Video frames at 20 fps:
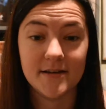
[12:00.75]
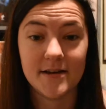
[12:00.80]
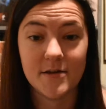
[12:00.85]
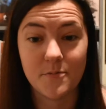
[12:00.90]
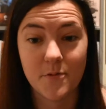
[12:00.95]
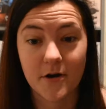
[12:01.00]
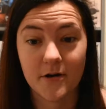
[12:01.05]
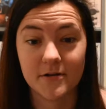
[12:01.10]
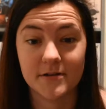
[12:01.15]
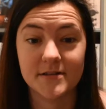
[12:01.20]

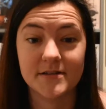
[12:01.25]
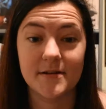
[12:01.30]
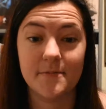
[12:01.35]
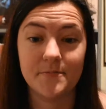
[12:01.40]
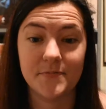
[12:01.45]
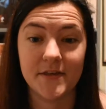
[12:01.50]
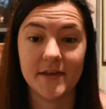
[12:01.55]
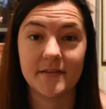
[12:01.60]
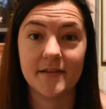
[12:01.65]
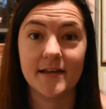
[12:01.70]
debunked,
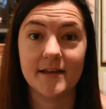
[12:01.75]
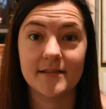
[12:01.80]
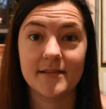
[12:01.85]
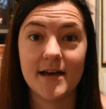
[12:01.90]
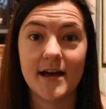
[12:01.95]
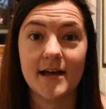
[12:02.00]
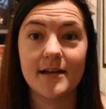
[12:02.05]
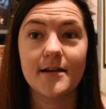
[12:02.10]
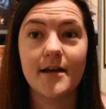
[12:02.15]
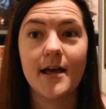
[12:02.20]
something like
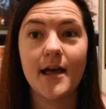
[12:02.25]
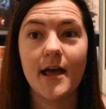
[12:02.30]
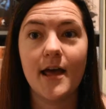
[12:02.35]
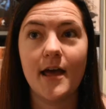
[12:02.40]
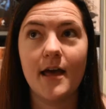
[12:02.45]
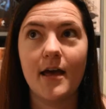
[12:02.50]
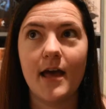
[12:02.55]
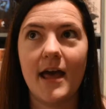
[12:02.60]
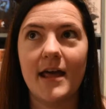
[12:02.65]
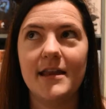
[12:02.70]
that?
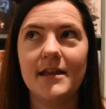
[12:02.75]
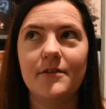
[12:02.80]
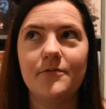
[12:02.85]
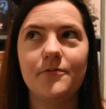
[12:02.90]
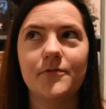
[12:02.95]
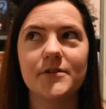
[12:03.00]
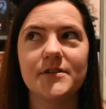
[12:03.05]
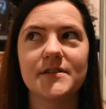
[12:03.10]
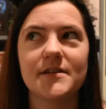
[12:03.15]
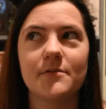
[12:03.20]
And if
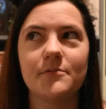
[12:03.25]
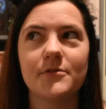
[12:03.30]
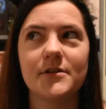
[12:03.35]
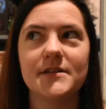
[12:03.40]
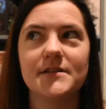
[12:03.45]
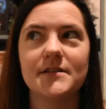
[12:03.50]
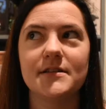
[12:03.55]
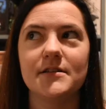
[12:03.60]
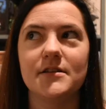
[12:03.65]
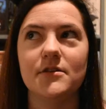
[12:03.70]
for some
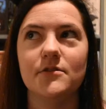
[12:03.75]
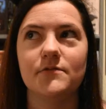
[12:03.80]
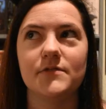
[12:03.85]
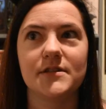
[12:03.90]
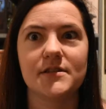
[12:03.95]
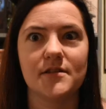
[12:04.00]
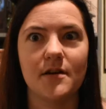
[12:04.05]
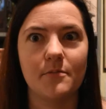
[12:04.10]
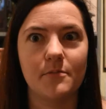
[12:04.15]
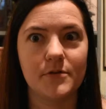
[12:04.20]
reason you've
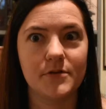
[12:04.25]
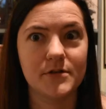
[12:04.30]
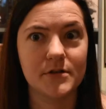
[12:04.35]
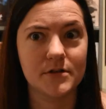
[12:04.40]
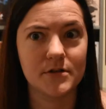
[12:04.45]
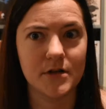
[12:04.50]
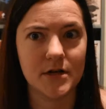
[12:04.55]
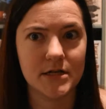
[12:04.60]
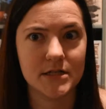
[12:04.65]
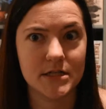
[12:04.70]
stumbled
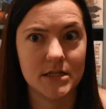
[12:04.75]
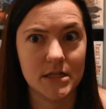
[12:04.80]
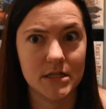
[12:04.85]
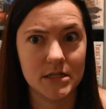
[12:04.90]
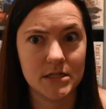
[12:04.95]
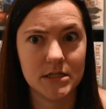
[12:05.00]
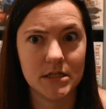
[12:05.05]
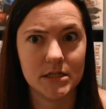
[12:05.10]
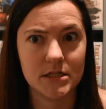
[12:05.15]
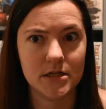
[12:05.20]
across
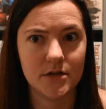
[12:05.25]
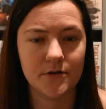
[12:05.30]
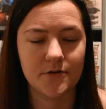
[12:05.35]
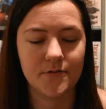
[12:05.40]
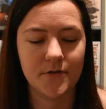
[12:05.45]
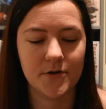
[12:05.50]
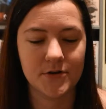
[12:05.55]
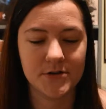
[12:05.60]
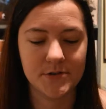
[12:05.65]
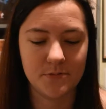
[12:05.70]
this as your
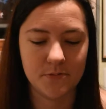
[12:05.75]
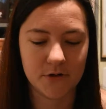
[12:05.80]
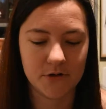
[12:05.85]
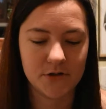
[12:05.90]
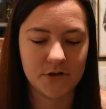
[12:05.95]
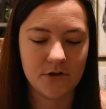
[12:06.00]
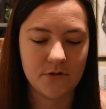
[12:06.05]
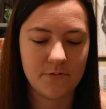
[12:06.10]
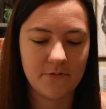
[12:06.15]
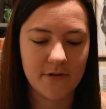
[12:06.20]
first
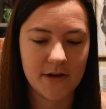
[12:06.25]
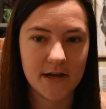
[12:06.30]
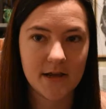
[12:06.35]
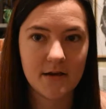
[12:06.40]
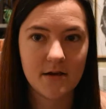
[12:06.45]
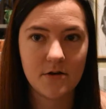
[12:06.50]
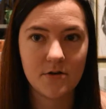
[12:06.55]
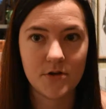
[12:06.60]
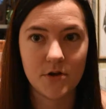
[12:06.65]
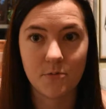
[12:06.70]
BookTube
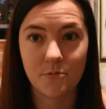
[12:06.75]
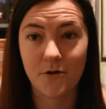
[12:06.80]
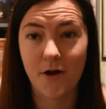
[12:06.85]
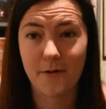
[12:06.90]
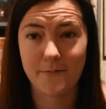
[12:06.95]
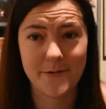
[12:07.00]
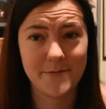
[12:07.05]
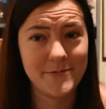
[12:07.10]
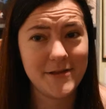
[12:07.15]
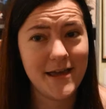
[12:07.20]
video, you
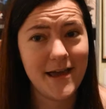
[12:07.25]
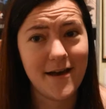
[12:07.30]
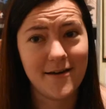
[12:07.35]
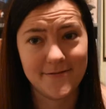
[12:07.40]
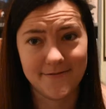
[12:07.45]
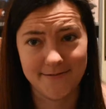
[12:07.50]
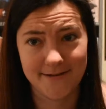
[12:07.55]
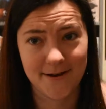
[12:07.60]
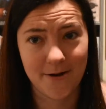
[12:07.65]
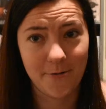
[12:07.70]
probably
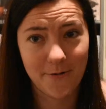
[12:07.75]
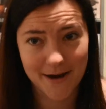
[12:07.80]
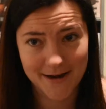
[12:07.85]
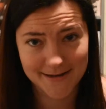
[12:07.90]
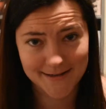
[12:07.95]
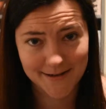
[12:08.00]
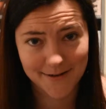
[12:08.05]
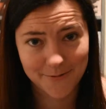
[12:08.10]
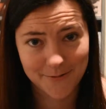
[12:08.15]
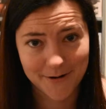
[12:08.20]
have no
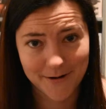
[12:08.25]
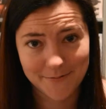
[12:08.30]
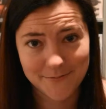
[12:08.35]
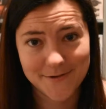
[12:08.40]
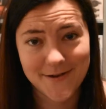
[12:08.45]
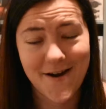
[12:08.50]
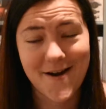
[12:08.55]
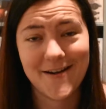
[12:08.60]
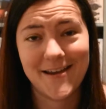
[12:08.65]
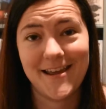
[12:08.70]
idea what I'm
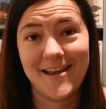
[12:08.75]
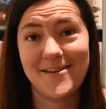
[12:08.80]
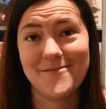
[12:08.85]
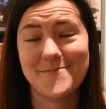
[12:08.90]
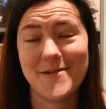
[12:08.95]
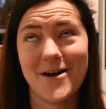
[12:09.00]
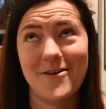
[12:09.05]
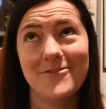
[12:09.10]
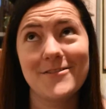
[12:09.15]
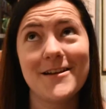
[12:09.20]
talking
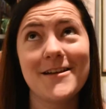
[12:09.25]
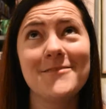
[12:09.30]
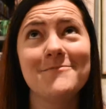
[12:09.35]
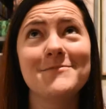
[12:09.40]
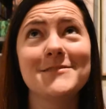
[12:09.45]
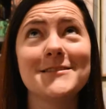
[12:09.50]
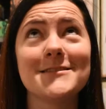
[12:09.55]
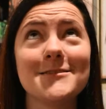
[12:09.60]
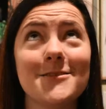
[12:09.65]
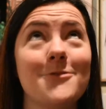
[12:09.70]
about, and I'm
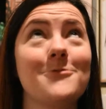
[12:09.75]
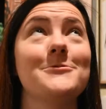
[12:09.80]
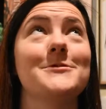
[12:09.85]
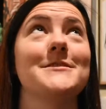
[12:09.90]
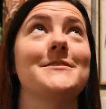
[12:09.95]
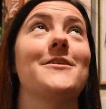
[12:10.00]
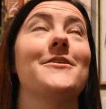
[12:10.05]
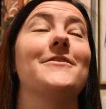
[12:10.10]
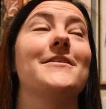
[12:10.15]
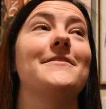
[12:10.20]
so
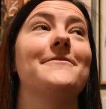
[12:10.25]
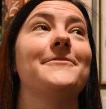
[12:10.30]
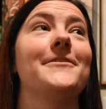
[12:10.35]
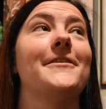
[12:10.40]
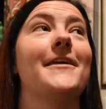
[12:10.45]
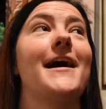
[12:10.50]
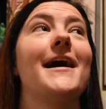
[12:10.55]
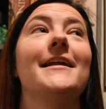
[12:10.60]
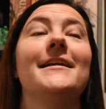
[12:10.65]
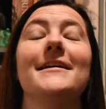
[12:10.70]
sorry for
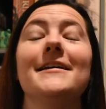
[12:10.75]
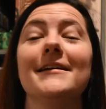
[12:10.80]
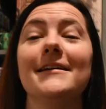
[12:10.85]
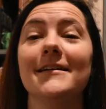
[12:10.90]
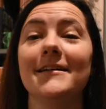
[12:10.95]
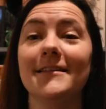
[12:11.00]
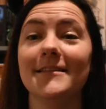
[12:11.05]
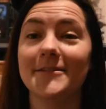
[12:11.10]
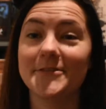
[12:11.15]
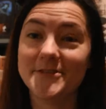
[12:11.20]
that.
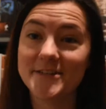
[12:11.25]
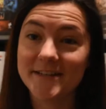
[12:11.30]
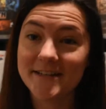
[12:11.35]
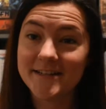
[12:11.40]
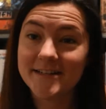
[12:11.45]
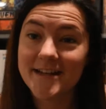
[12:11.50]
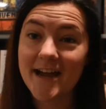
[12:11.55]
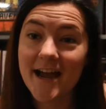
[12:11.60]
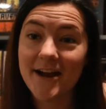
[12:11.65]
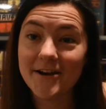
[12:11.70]
There's an
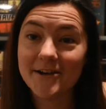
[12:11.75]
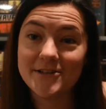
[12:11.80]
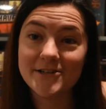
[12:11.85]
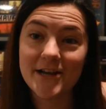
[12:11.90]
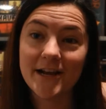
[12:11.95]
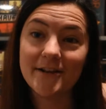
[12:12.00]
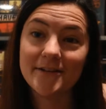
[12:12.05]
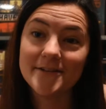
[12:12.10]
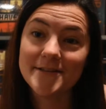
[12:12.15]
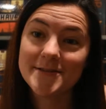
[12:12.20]
entire
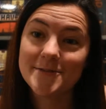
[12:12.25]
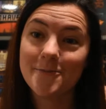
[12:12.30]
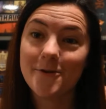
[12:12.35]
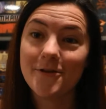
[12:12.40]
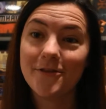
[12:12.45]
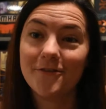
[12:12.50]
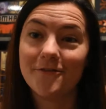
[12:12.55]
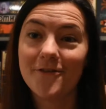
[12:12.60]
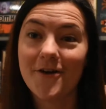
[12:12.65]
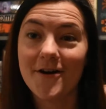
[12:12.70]
channel's
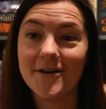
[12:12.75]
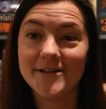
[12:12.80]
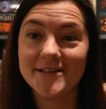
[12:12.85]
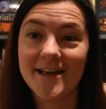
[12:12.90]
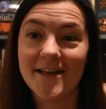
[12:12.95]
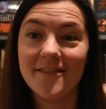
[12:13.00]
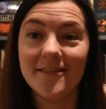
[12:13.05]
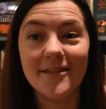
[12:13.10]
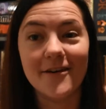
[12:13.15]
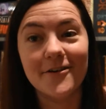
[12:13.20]
worth of
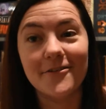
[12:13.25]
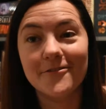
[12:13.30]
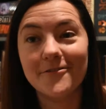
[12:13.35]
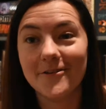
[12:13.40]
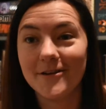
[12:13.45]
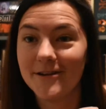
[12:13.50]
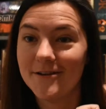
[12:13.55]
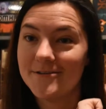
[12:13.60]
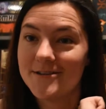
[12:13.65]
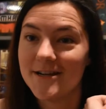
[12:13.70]
content, though, for
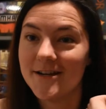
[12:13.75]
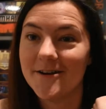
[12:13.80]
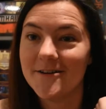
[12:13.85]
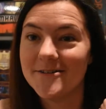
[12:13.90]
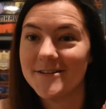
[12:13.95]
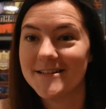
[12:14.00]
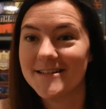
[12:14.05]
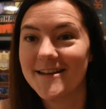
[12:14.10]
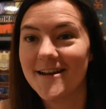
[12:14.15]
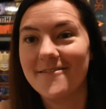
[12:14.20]
you to go
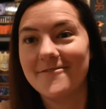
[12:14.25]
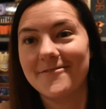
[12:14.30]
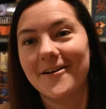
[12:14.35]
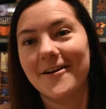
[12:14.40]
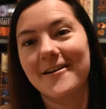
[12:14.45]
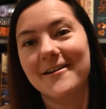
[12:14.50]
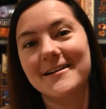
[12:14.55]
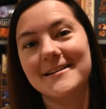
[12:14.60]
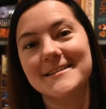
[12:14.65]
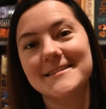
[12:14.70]
discover,
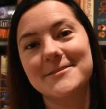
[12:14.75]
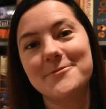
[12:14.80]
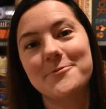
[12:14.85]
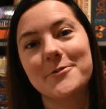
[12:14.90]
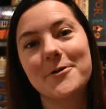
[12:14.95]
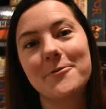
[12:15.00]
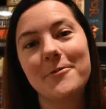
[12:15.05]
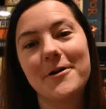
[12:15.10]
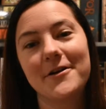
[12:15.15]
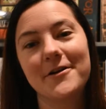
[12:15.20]
and it's
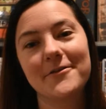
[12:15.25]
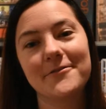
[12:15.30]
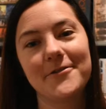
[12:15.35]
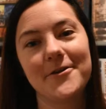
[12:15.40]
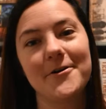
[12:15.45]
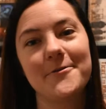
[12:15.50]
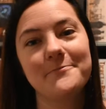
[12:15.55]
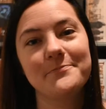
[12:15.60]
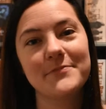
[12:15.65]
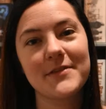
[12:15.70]
super
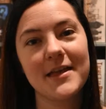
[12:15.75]
wonderful.